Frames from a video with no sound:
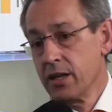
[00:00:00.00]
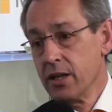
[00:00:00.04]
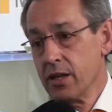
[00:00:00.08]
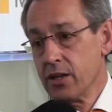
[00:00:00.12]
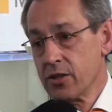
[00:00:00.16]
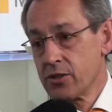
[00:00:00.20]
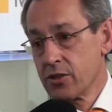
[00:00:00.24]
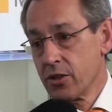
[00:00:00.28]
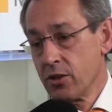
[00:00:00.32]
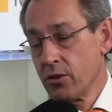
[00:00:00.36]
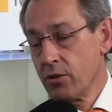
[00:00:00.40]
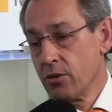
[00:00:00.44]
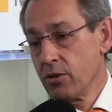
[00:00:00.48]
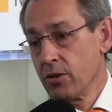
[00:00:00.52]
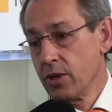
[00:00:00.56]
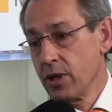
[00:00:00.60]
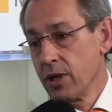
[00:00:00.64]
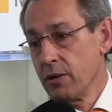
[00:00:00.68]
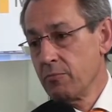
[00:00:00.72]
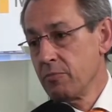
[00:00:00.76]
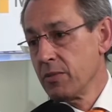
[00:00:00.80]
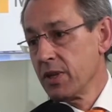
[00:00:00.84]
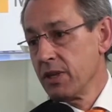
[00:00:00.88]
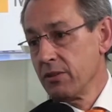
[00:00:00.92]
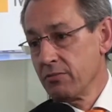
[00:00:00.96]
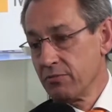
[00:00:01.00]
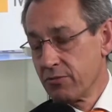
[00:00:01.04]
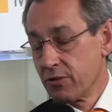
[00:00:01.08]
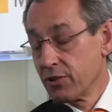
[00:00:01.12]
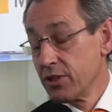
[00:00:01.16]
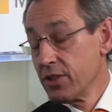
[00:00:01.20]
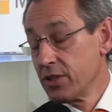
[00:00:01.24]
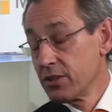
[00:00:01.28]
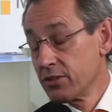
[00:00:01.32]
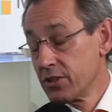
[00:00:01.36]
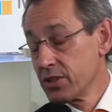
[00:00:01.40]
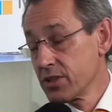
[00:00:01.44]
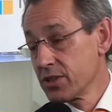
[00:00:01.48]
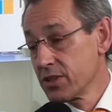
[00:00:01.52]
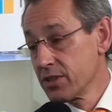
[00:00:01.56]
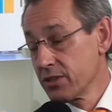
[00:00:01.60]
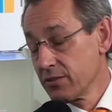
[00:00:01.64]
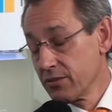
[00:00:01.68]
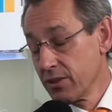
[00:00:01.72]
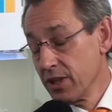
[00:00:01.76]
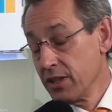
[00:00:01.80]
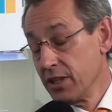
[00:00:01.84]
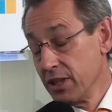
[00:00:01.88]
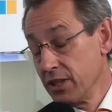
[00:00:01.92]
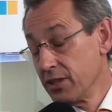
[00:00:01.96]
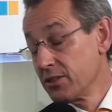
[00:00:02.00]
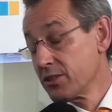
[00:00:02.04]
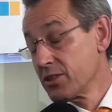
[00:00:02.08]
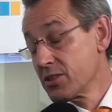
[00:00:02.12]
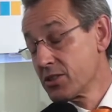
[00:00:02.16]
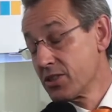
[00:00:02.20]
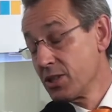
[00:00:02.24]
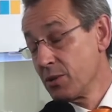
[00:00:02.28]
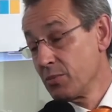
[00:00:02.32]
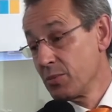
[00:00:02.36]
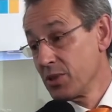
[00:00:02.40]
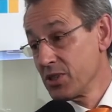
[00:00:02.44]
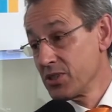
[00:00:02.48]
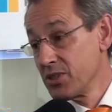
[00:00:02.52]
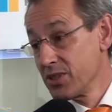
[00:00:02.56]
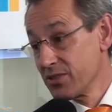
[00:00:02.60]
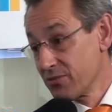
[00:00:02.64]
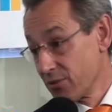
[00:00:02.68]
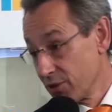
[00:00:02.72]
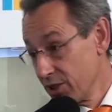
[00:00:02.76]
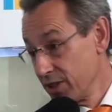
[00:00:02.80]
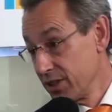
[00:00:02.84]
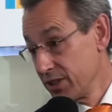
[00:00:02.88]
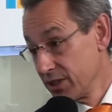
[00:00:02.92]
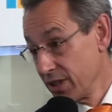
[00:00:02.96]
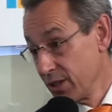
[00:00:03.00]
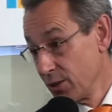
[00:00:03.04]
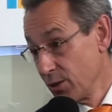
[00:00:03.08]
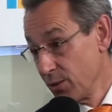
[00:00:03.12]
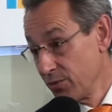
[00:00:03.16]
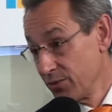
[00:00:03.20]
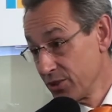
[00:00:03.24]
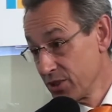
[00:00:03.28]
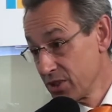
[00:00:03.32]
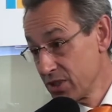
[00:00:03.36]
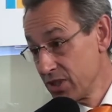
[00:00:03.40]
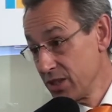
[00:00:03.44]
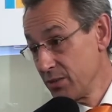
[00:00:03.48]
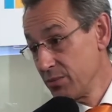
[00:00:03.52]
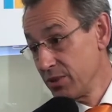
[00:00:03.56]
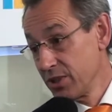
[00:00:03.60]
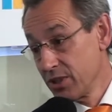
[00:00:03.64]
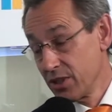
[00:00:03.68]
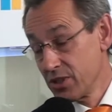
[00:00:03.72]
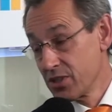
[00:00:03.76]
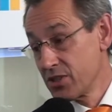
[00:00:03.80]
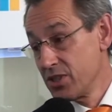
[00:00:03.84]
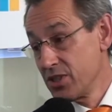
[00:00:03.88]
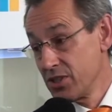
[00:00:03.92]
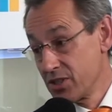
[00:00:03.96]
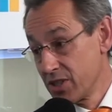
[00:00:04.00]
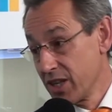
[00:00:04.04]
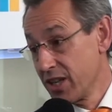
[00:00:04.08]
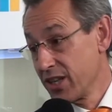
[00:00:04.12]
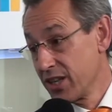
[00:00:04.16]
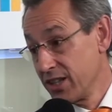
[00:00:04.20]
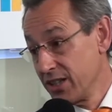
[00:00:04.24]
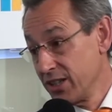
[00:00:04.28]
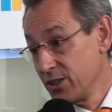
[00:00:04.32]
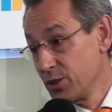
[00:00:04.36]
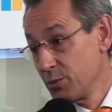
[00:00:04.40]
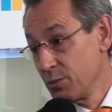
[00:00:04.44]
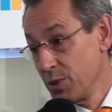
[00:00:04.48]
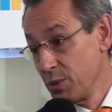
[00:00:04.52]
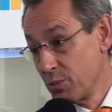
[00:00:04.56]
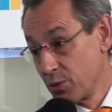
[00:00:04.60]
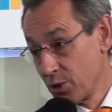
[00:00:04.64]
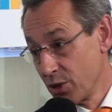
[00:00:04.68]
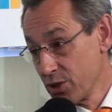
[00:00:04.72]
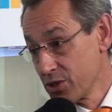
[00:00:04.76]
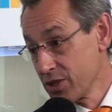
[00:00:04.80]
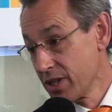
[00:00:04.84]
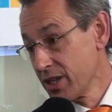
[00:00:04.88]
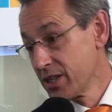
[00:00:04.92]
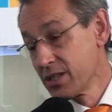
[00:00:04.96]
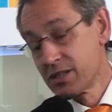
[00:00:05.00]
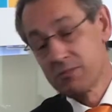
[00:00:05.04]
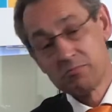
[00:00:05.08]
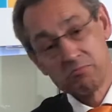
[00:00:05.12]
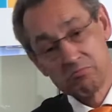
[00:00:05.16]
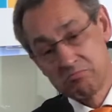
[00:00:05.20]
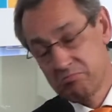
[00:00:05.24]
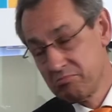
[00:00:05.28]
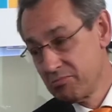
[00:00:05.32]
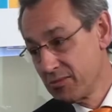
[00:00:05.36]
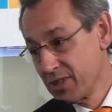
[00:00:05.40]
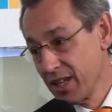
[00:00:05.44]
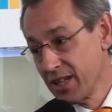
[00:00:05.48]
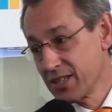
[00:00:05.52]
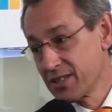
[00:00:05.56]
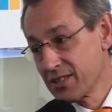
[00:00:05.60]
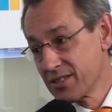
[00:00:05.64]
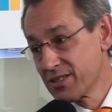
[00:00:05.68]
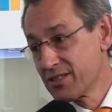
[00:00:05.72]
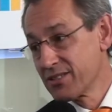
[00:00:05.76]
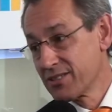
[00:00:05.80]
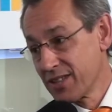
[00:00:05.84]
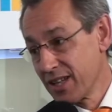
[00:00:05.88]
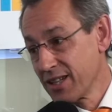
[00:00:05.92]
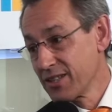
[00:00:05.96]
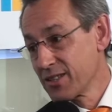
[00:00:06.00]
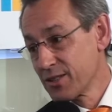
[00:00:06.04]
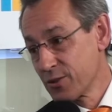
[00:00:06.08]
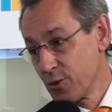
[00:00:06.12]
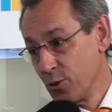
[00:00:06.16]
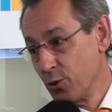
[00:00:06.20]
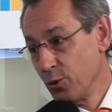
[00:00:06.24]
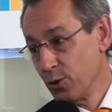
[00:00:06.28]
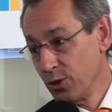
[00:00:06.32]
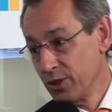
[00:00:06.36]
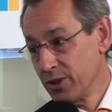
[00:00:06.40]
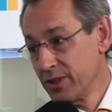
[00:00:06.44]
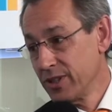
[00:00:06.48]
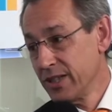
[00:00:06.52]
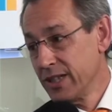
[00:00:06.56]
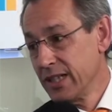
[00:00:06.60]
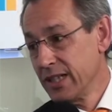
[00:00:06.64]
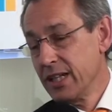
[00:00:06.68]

So an interesting business for Intel, obviously, because these data need to be processed. That's cool.